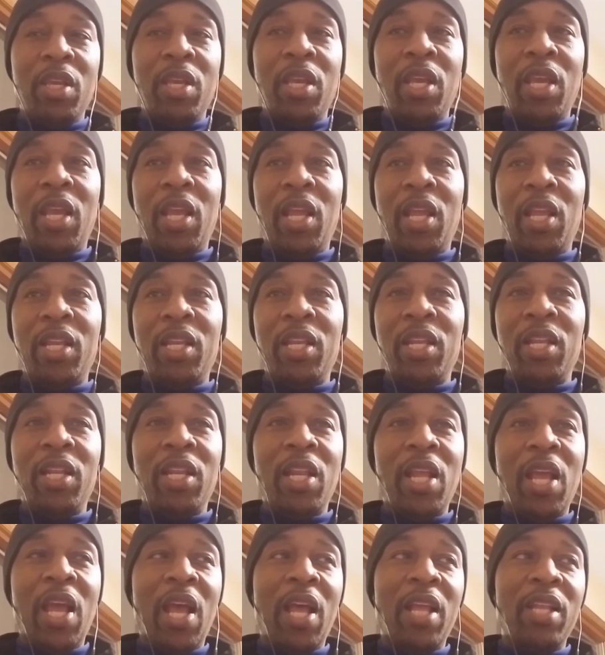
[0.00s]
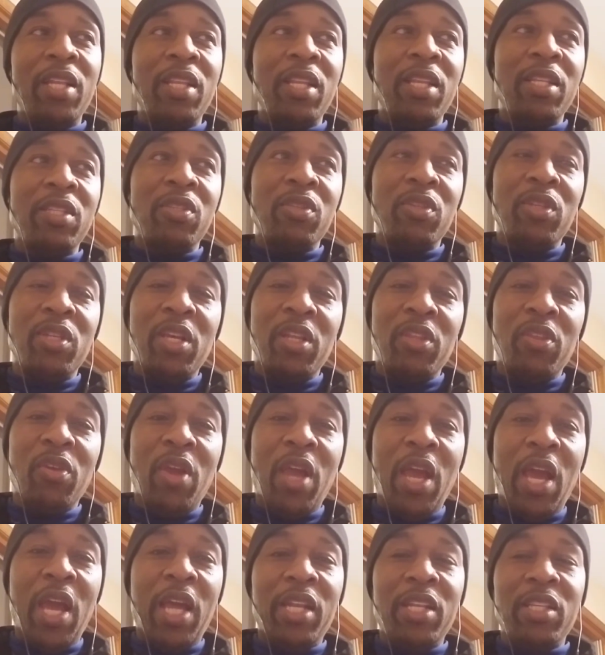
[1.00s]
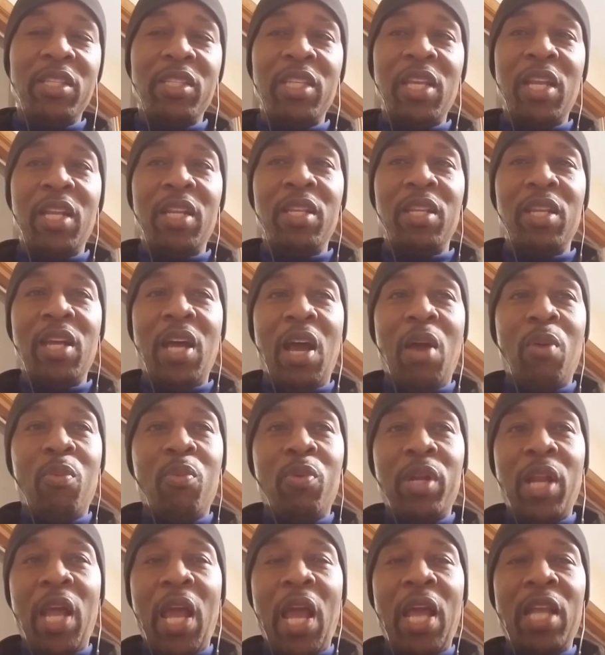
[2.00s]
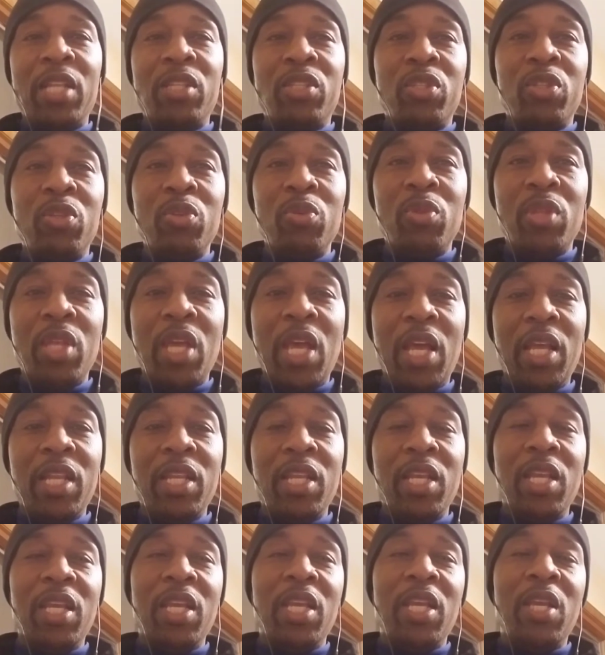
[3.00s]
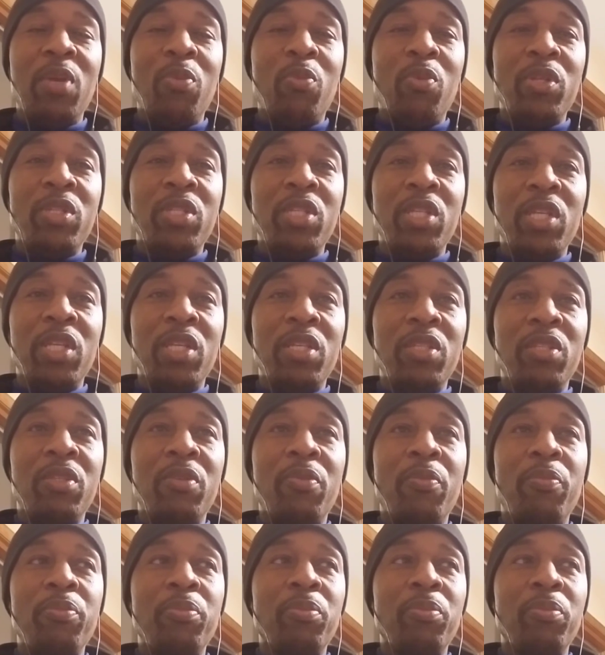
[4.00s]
And it's another adage that I would add to that, which is,